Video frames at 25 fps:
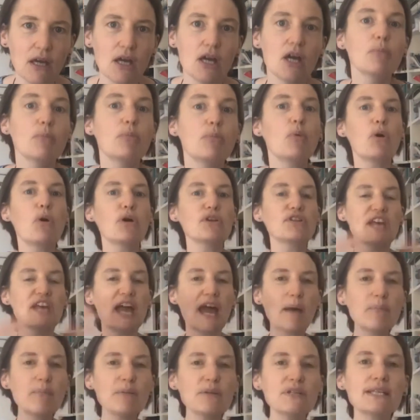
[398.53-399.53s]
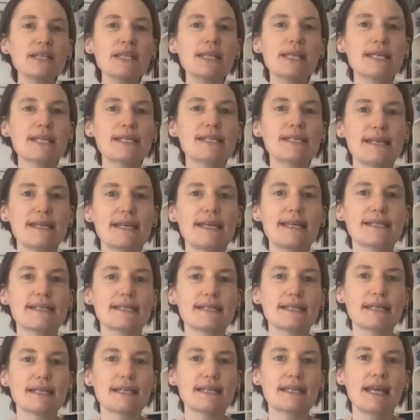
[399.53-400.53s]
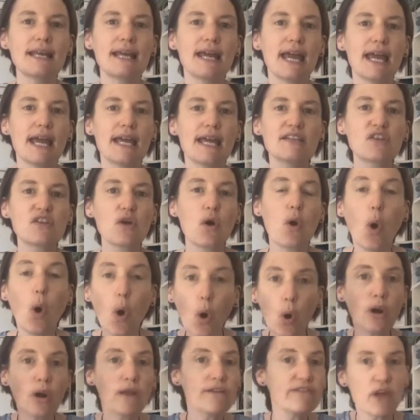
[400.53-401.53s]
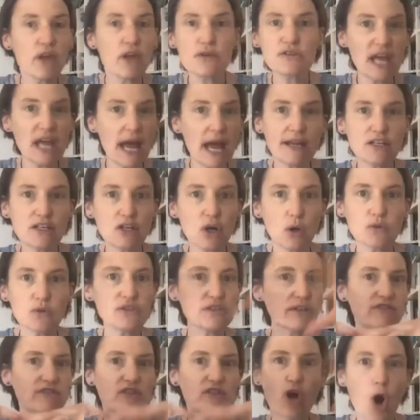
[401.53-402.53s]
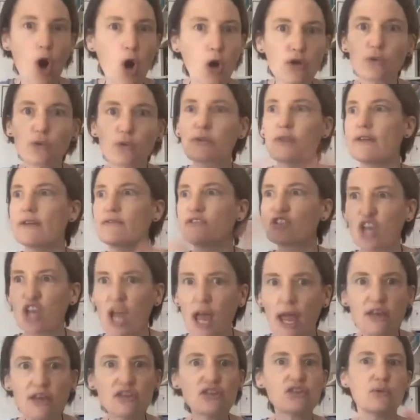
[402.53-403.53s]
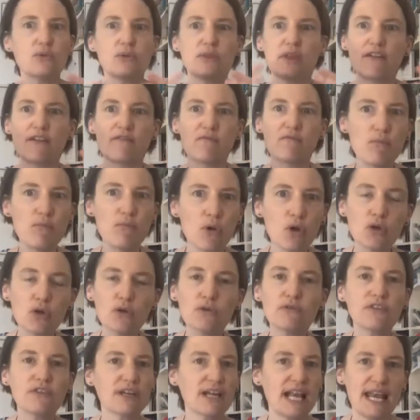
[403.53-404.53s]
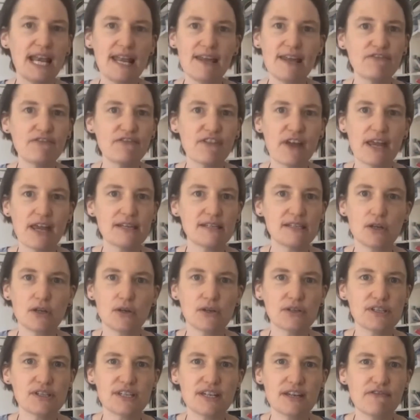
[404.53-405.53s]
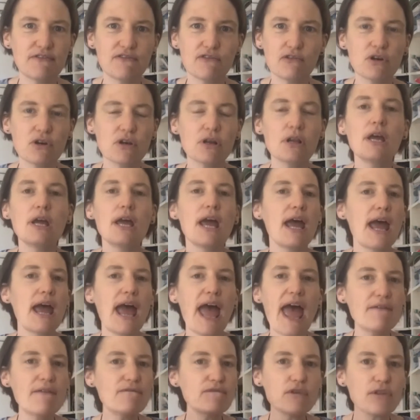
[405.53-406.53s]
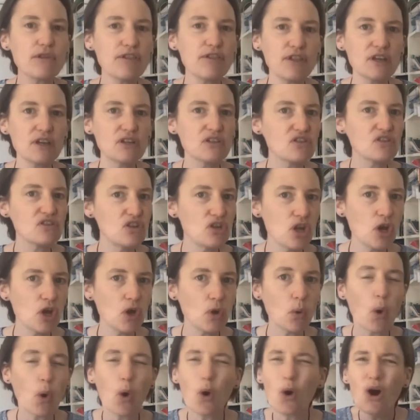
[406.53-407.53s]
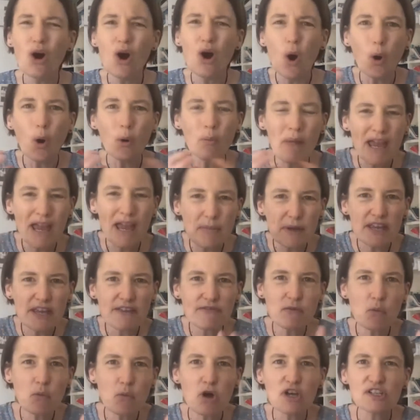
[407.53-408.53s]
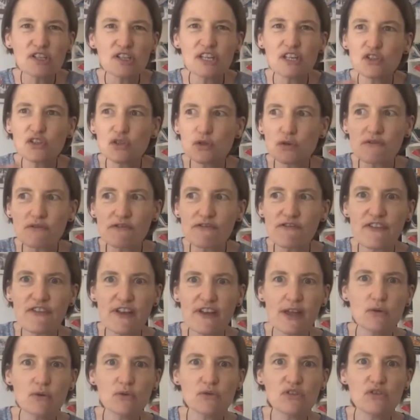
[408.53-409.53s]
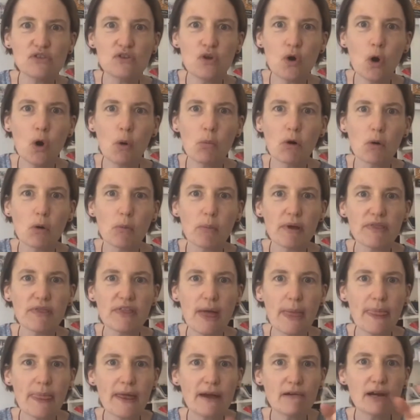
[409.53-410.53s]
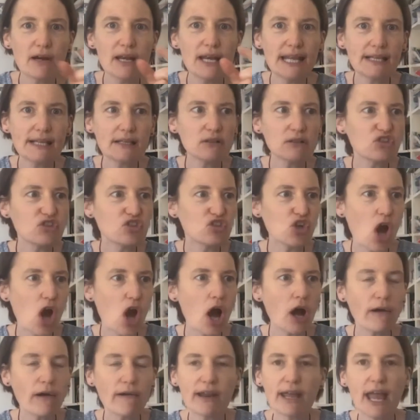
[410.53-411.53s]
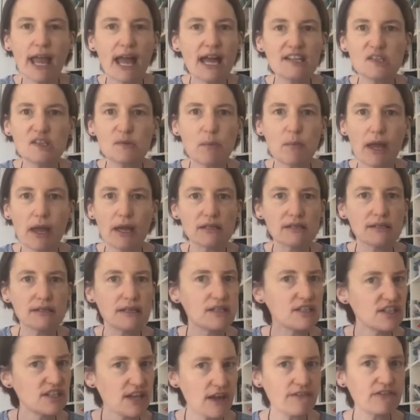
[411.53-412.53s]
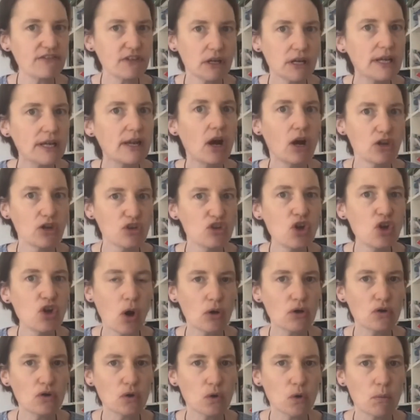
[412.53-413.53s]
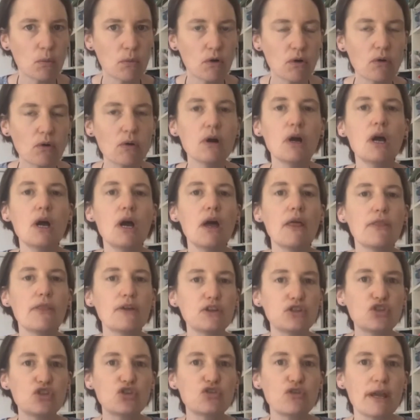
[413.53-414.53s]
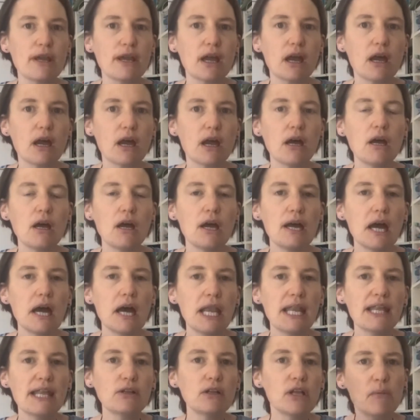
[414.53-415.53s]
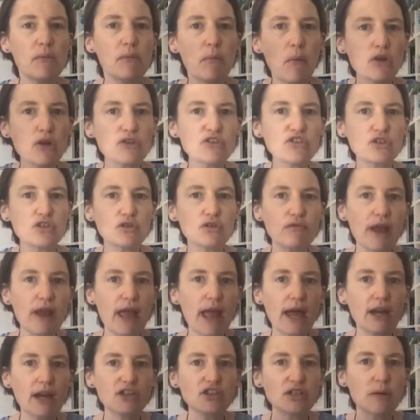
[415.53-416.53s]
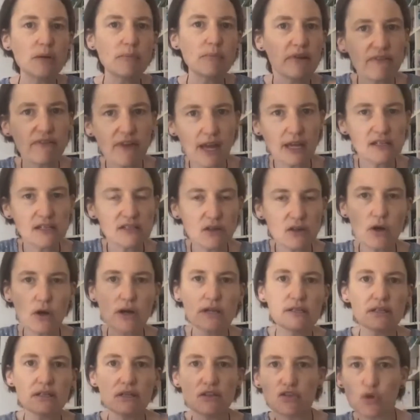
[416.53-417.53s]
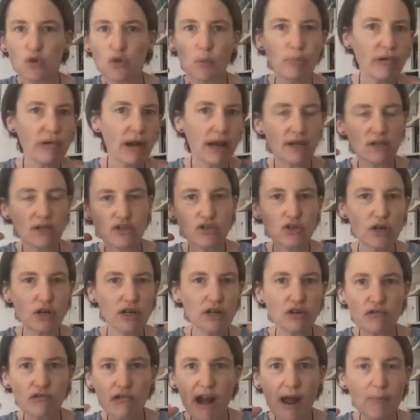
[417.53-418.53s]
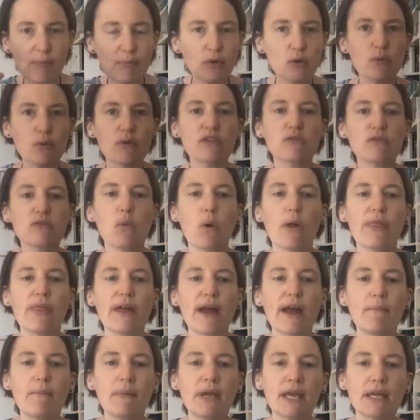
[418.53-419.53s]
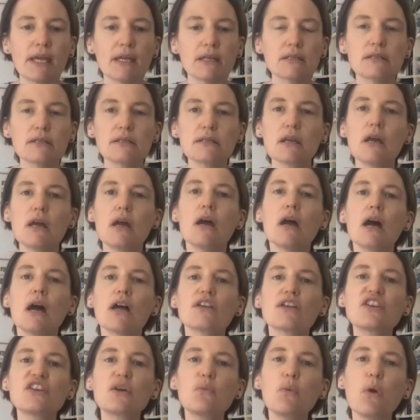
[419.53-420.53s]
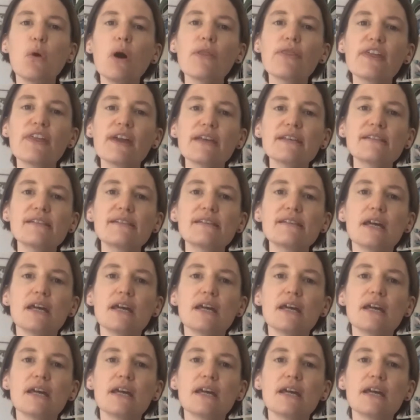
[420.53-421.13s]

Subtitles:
But what's happened in this season is that all of those handholds have gone, or they've changed, or they've moved. The cliff face looks different. Everything's new, or maybe even worse, it sort of feels normal, but then there are little jarring aspects that definitely are not normal, that trigger a little emotional reaction, a bit of anxiety as your brain's trying to grapple with what that means. And so what this